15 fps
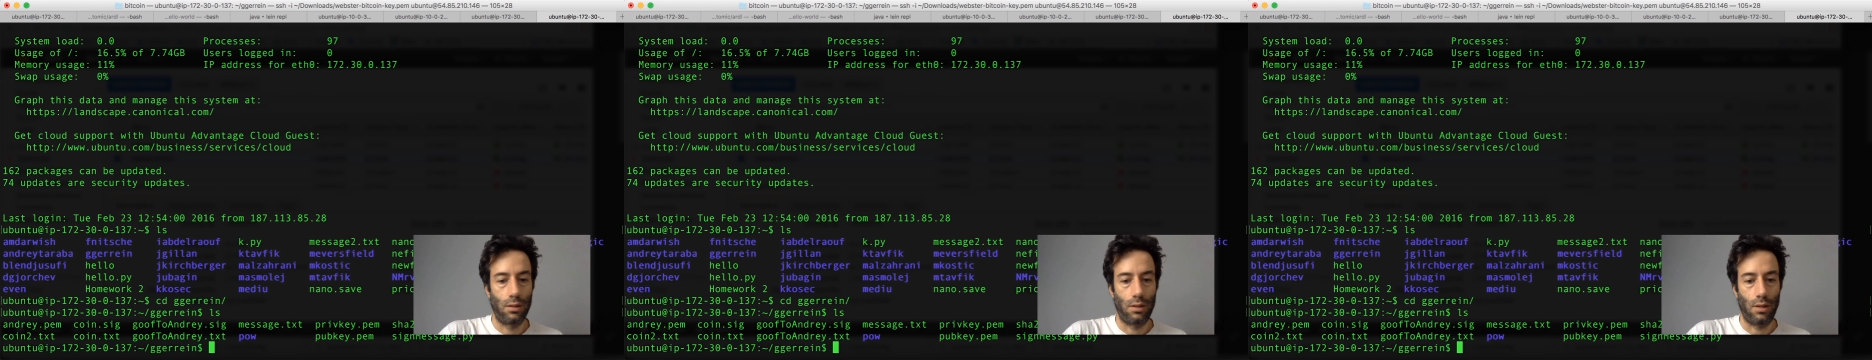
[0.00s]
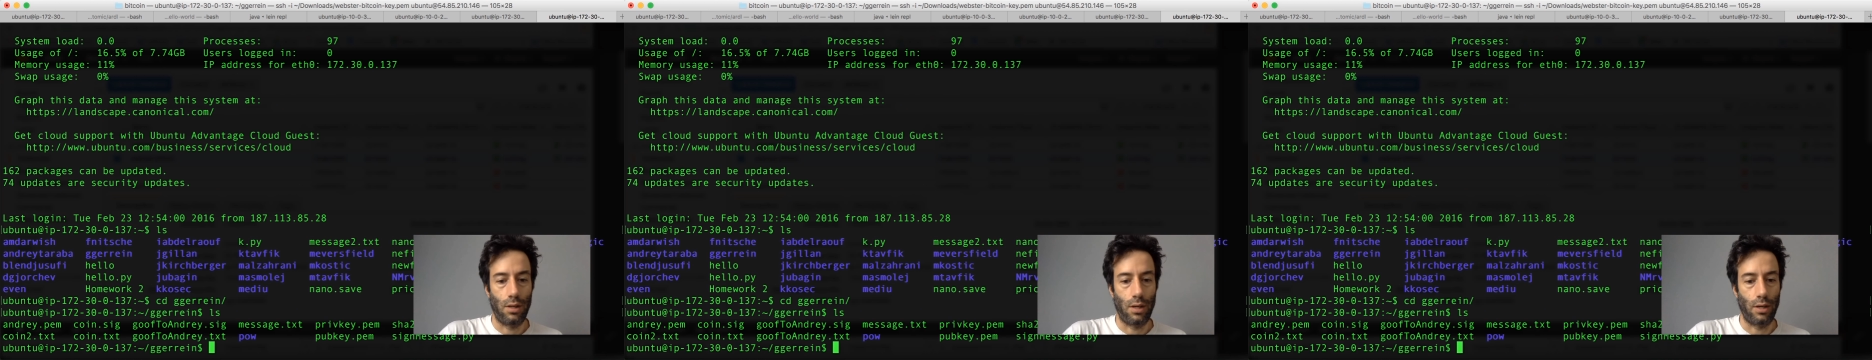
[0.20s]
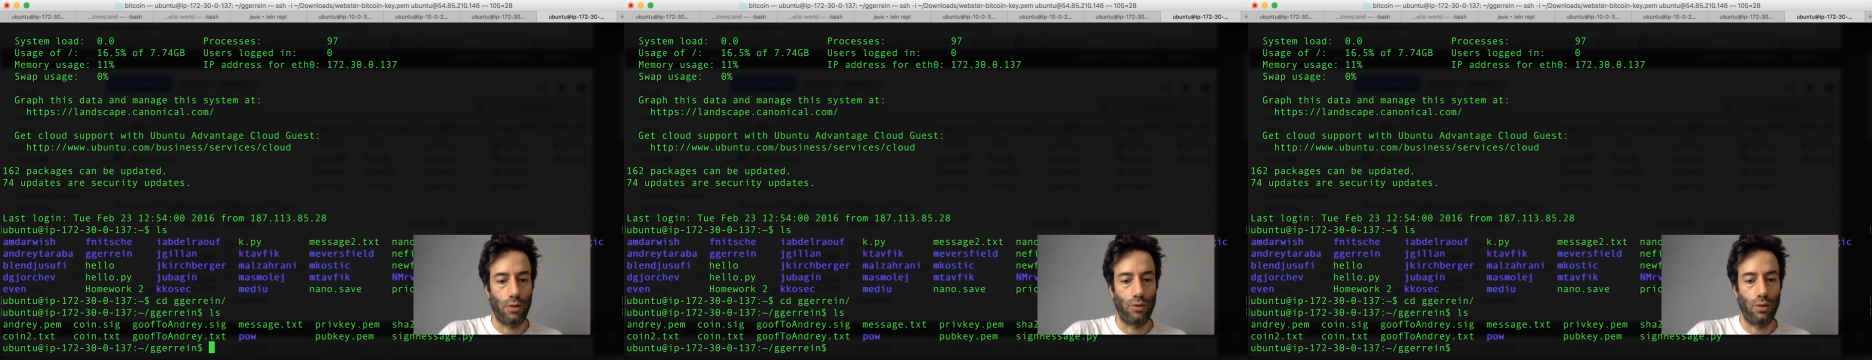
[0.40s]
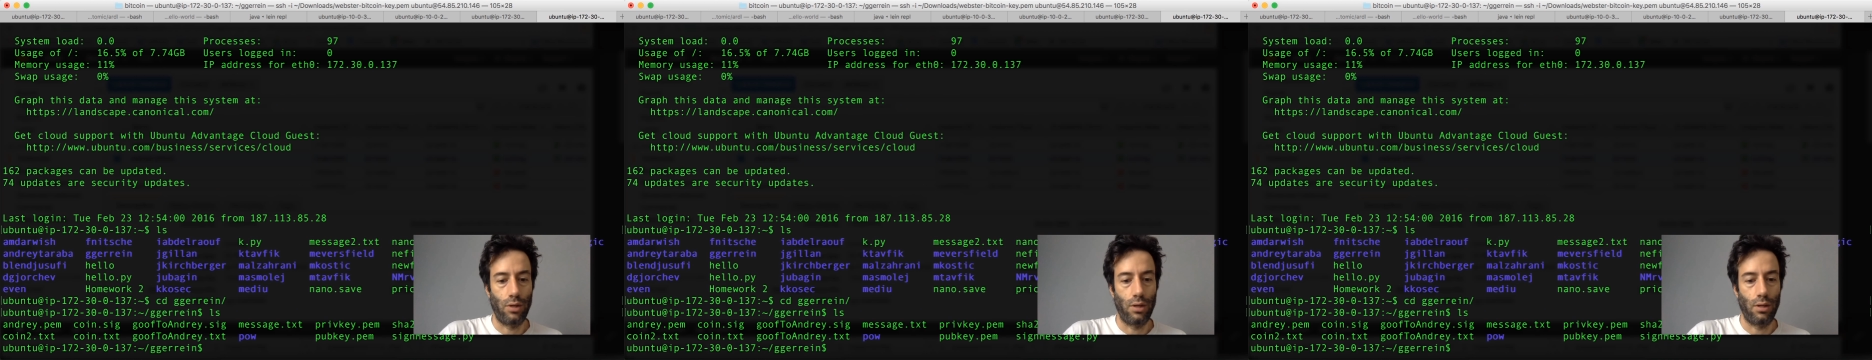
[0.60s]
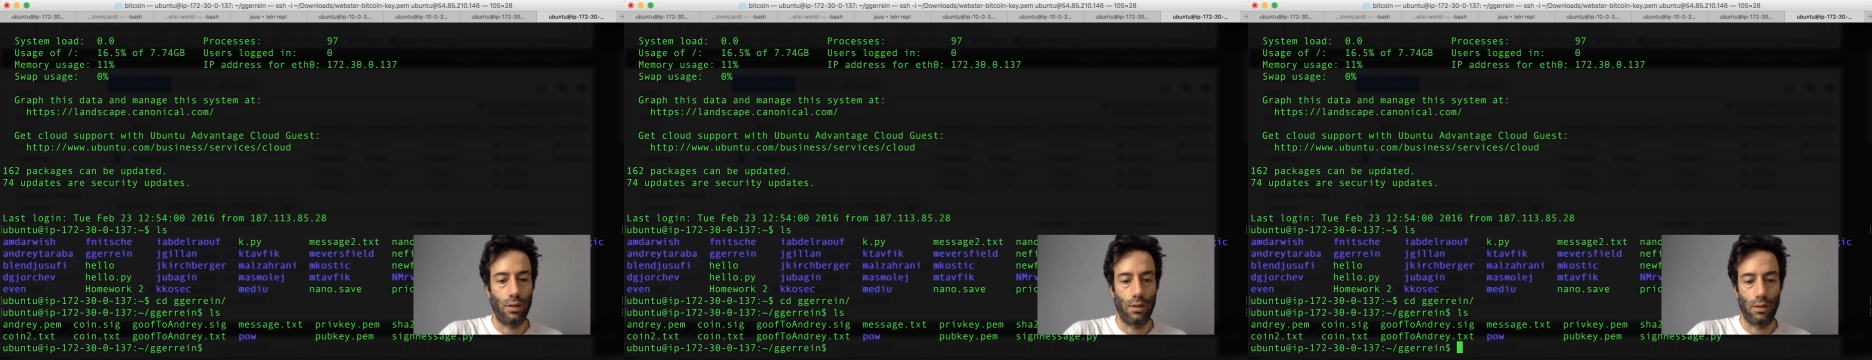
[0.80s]
And I
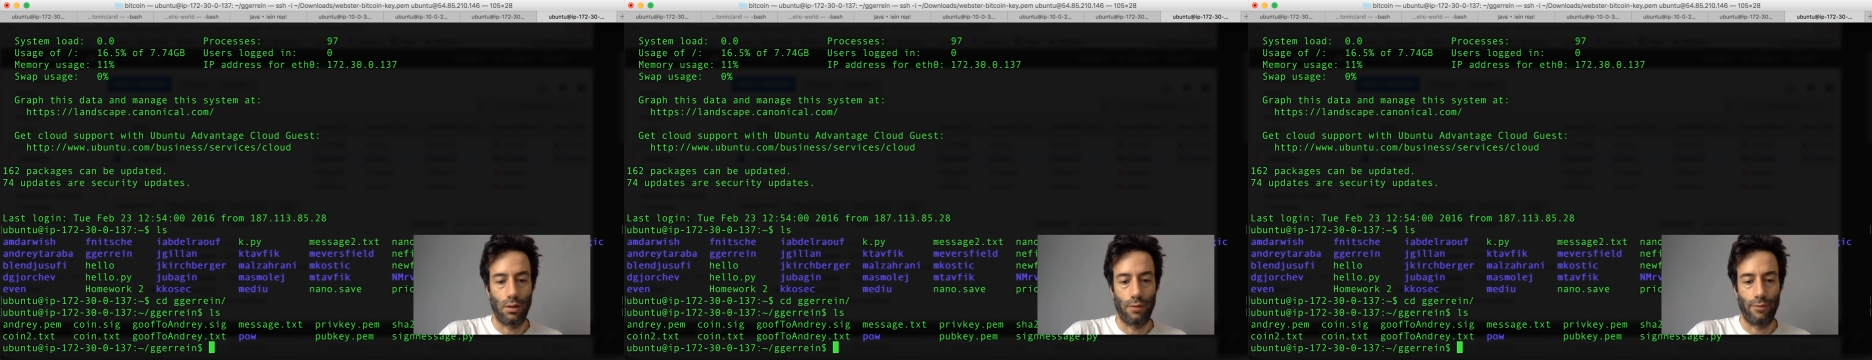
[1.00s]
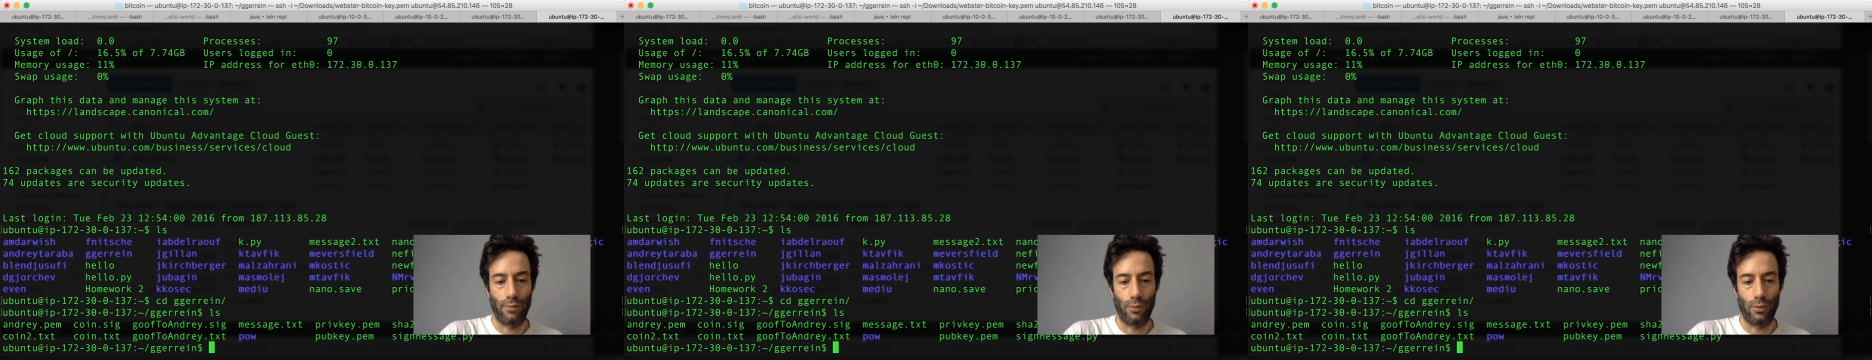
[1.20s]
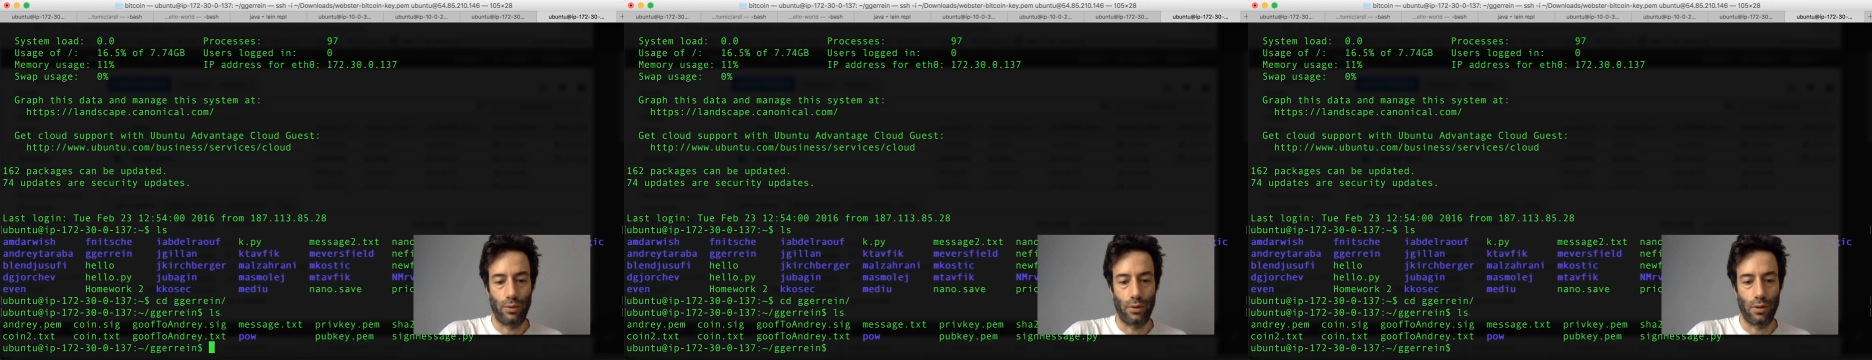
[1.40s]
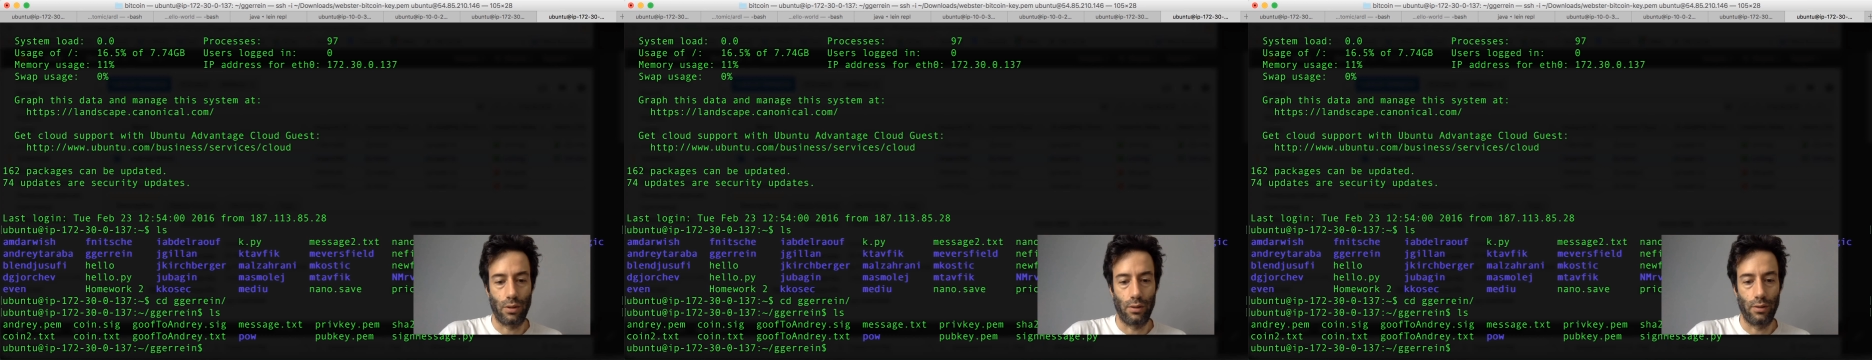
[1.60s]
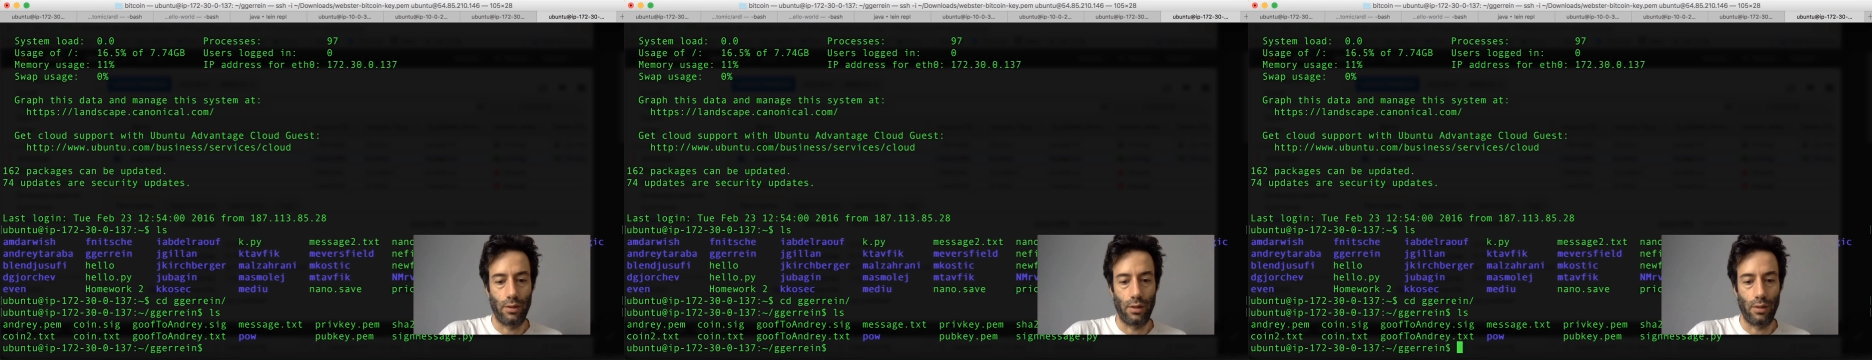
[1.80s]
created a folder
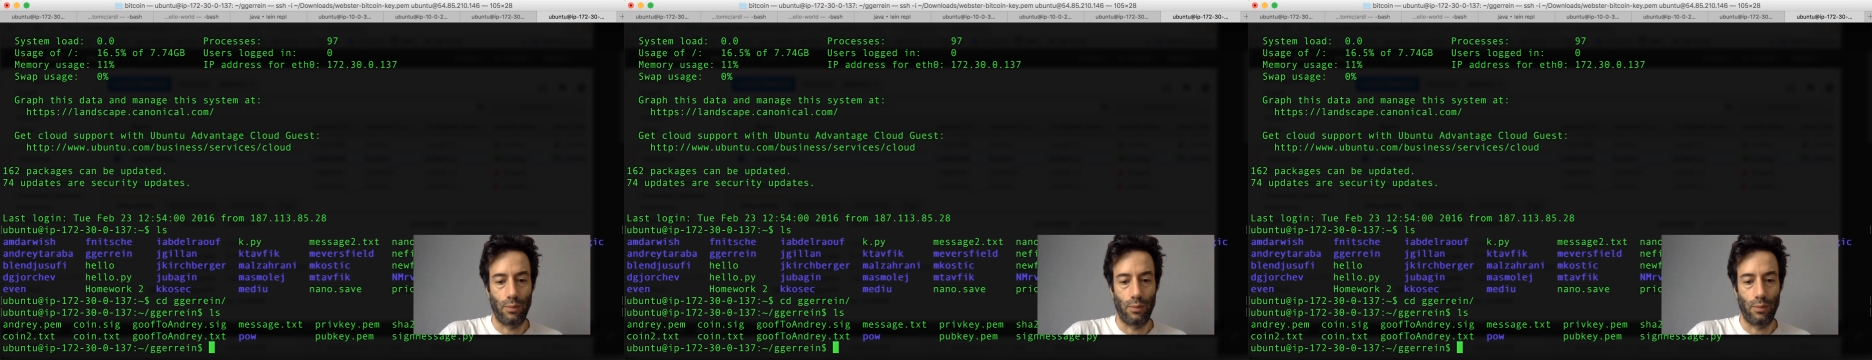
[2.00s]
called